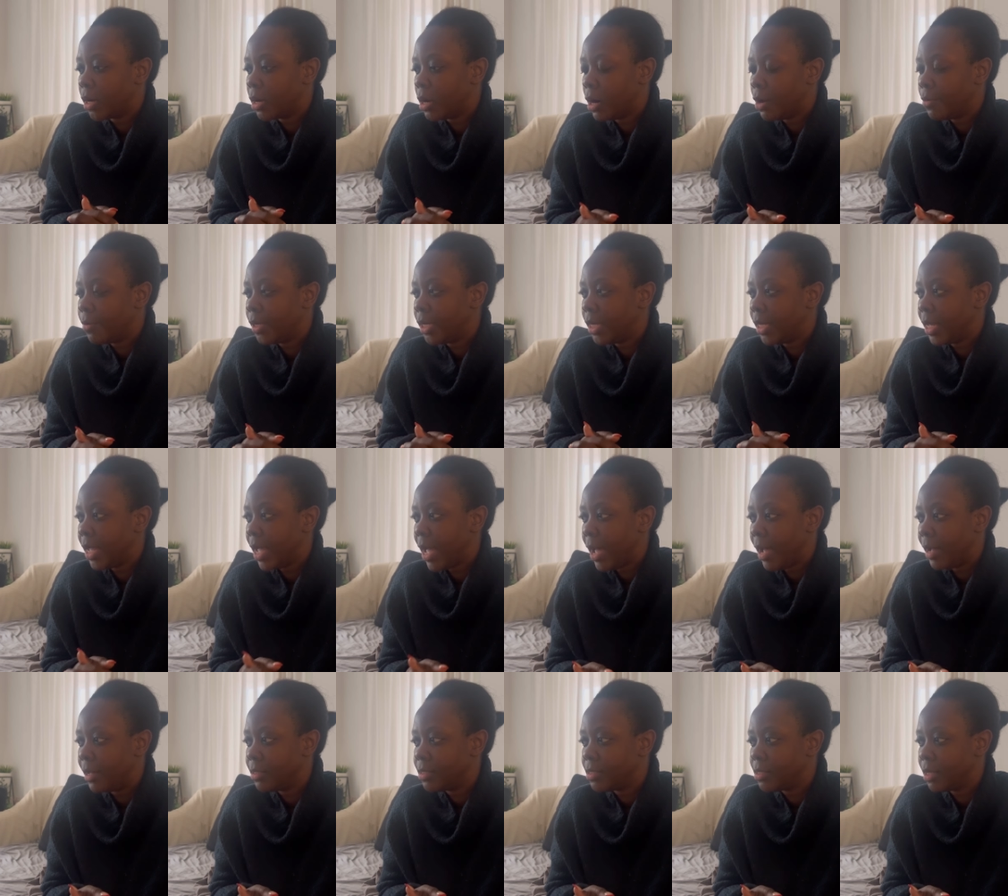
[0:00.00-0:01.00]
currently
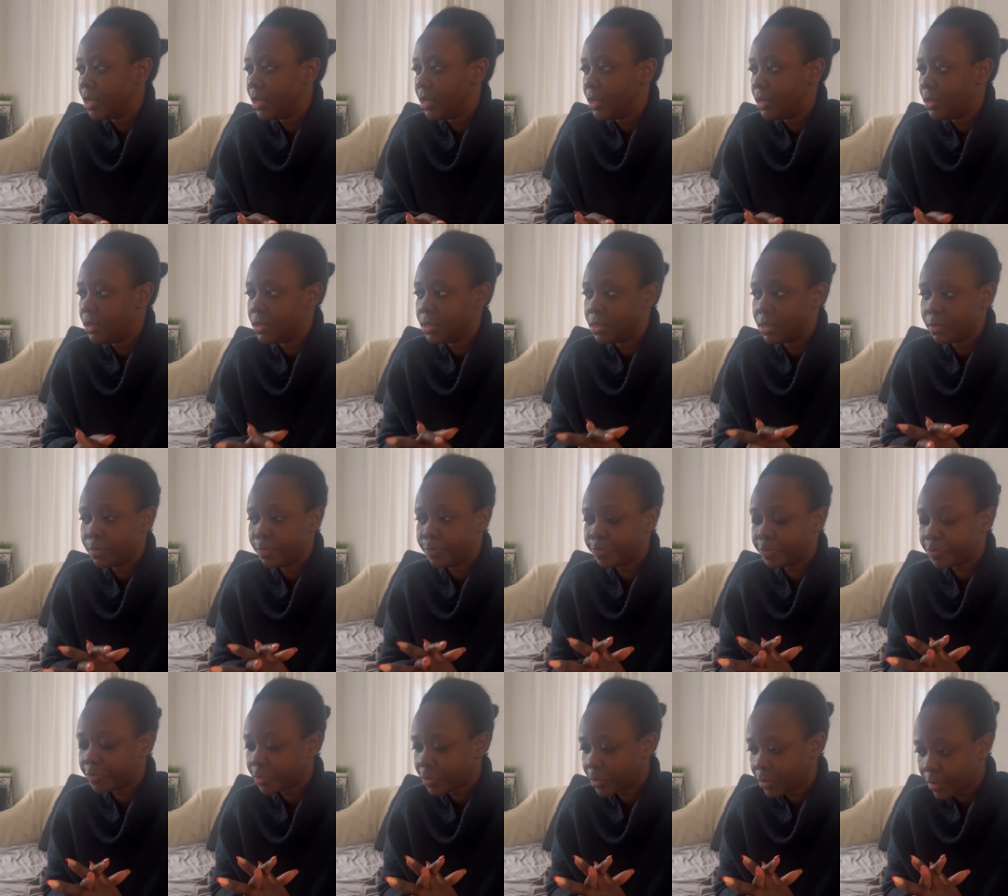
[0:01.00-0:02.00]
at is
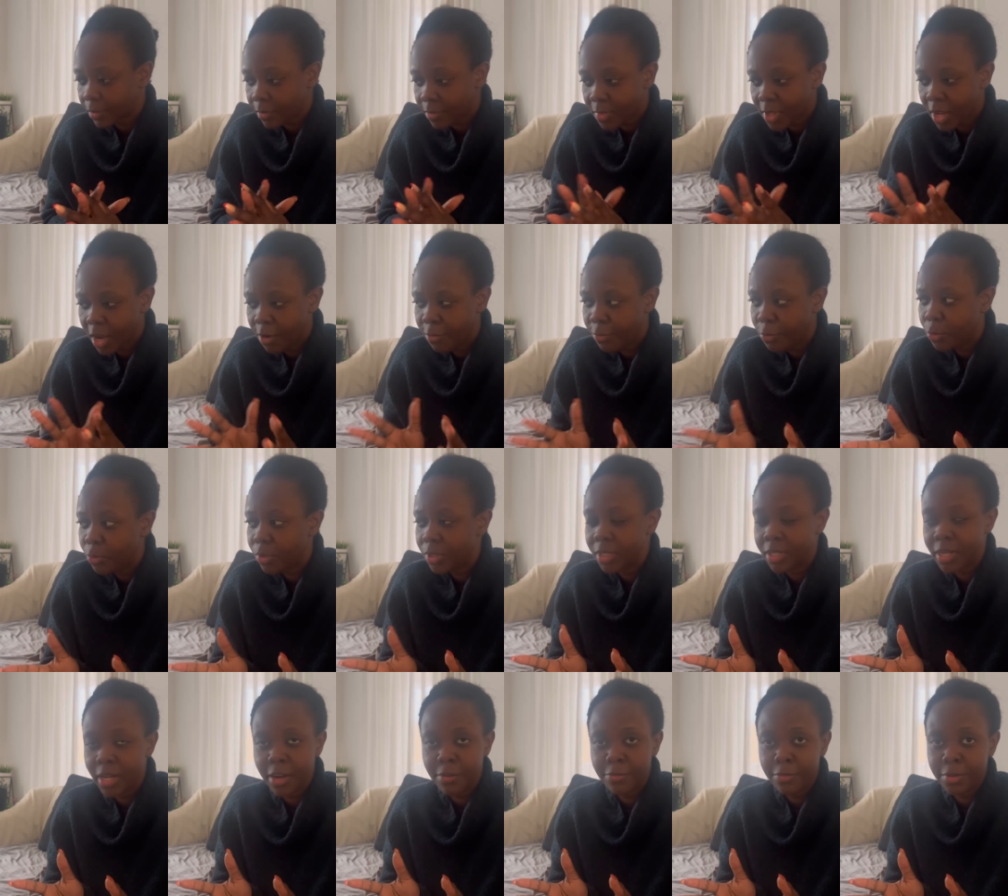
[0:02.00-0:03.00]
I've
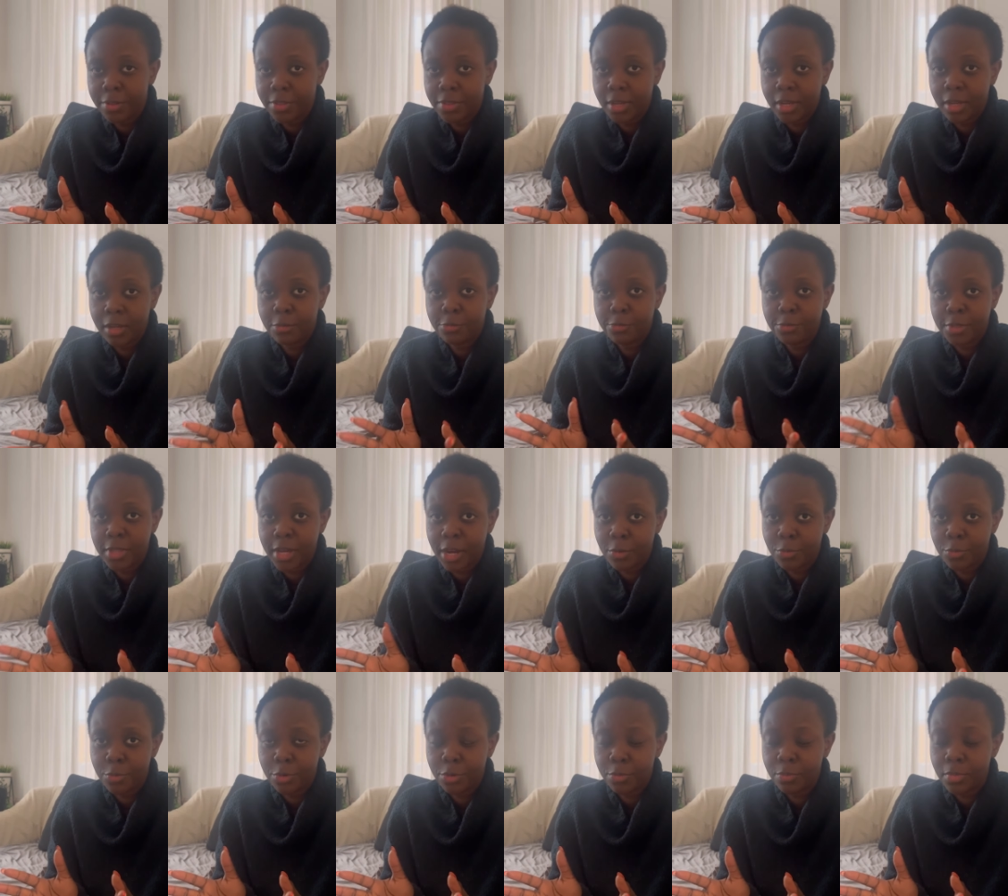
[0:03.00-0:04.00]
ordered everything for that
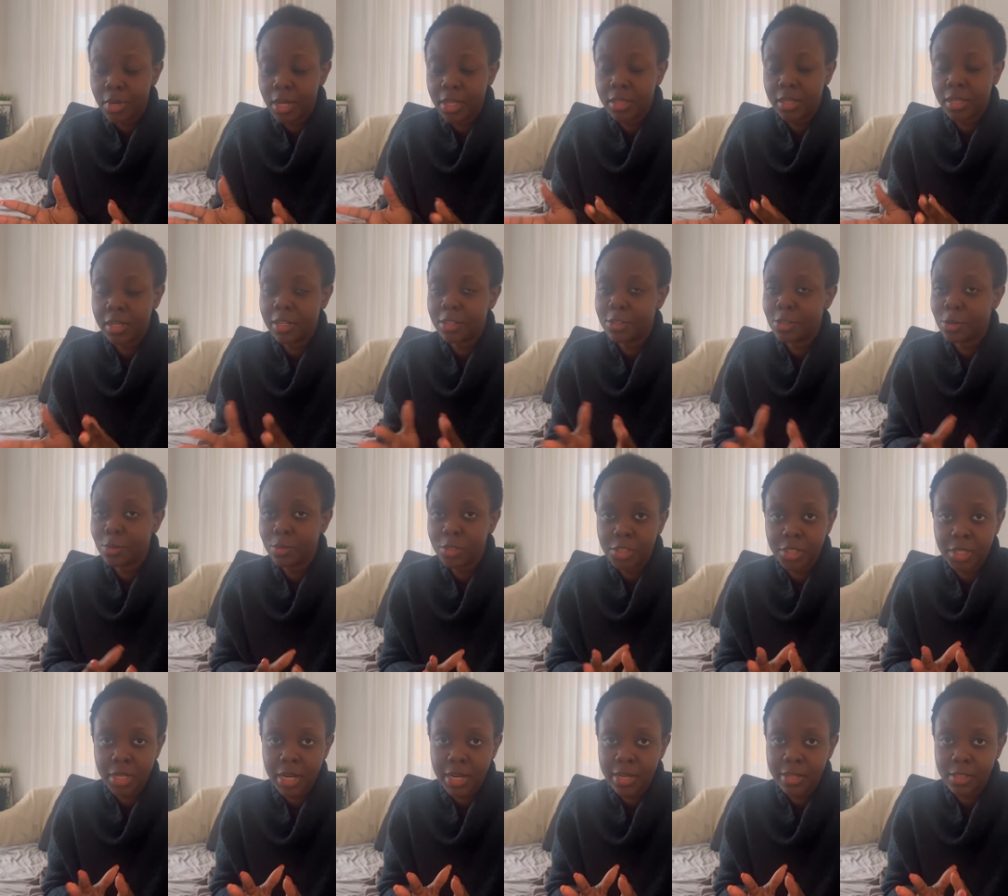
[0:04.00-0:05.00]
room. I think I told you
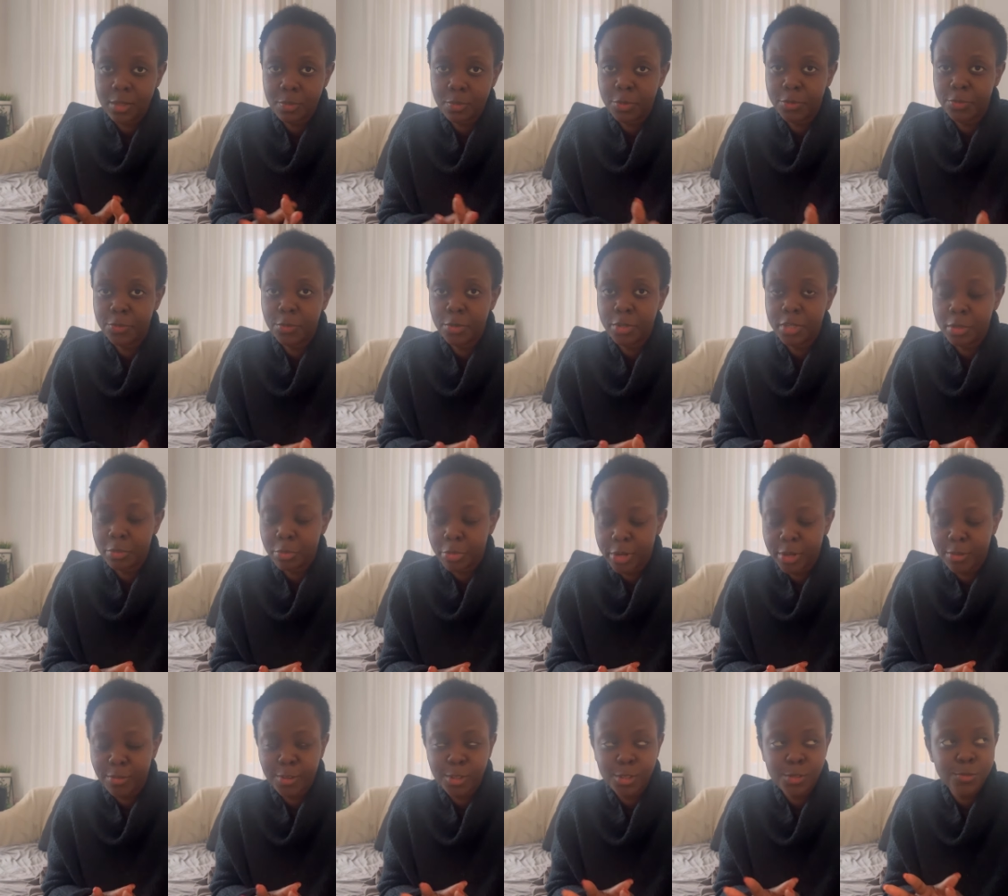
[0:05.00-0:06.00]
guys before in a
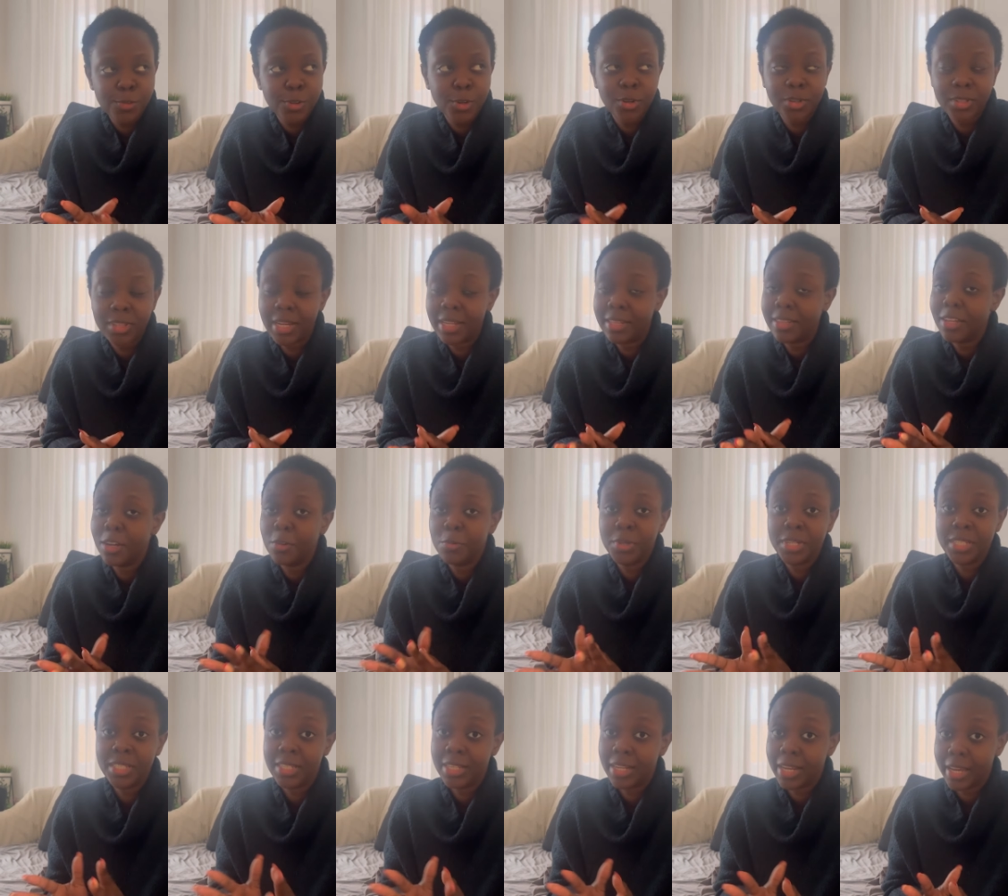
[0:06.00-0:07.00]
previous vlog that there were
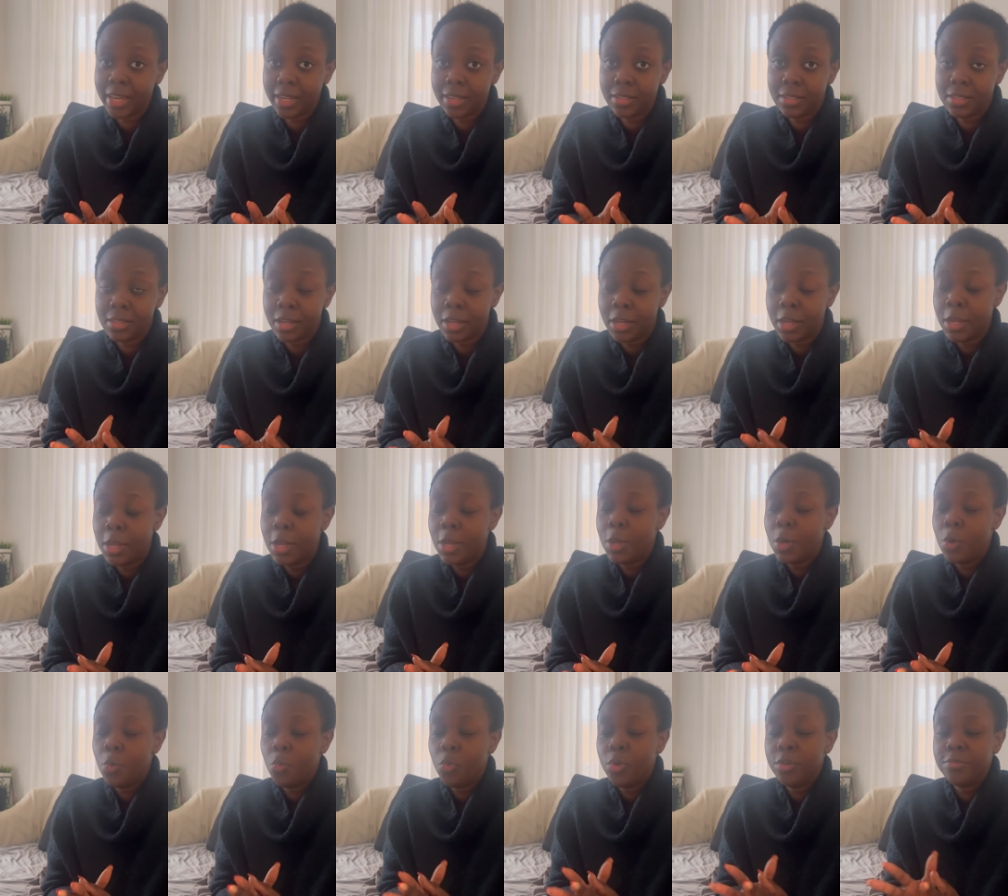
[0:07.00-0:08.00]
delays
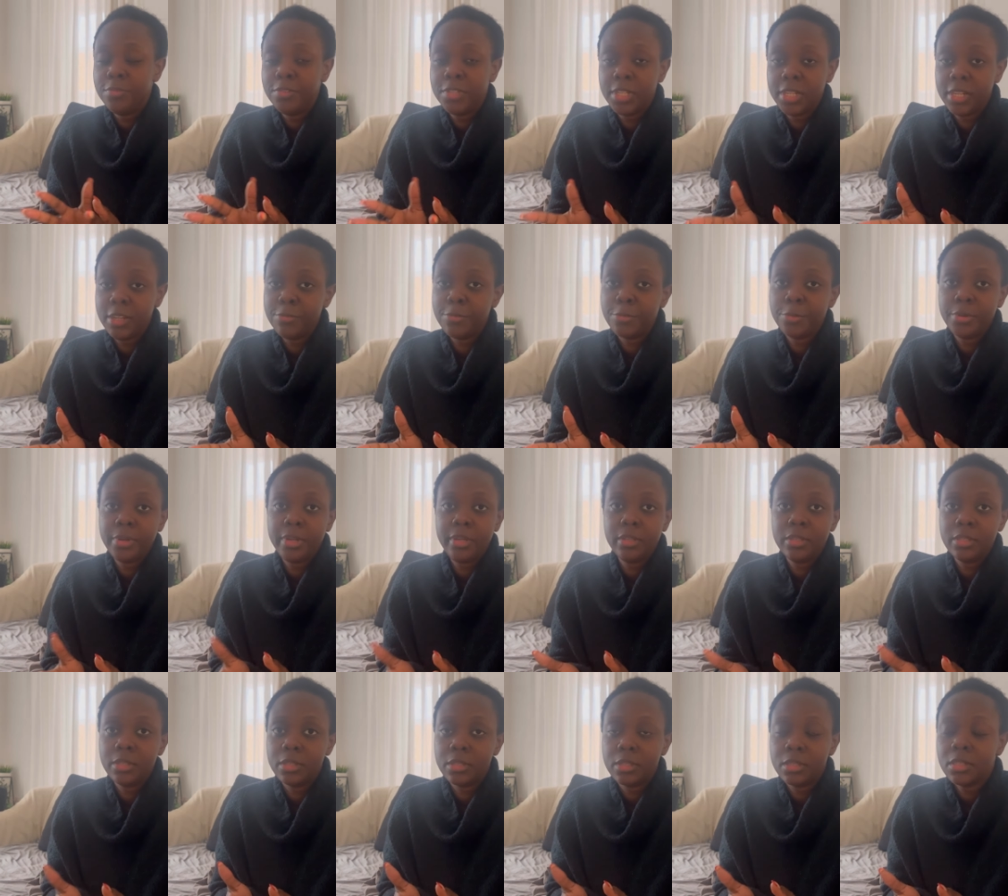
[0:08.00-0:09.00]
with
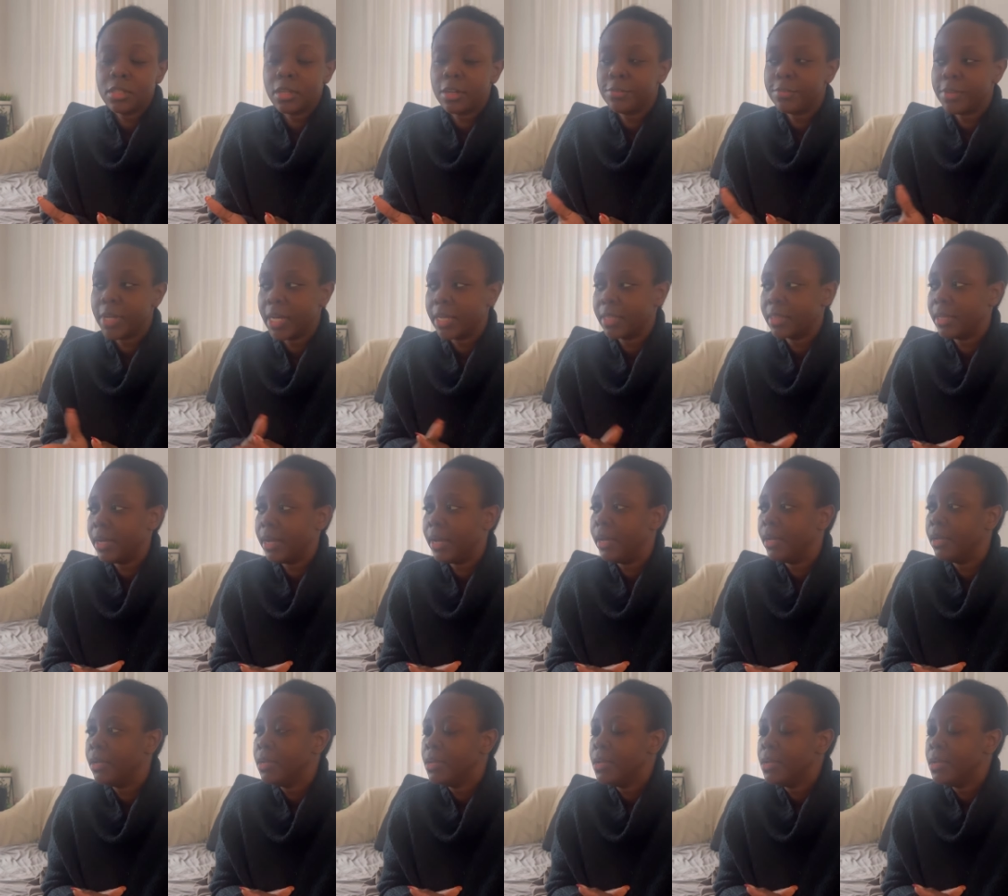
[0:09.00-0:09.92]
deliveries and stuff like that.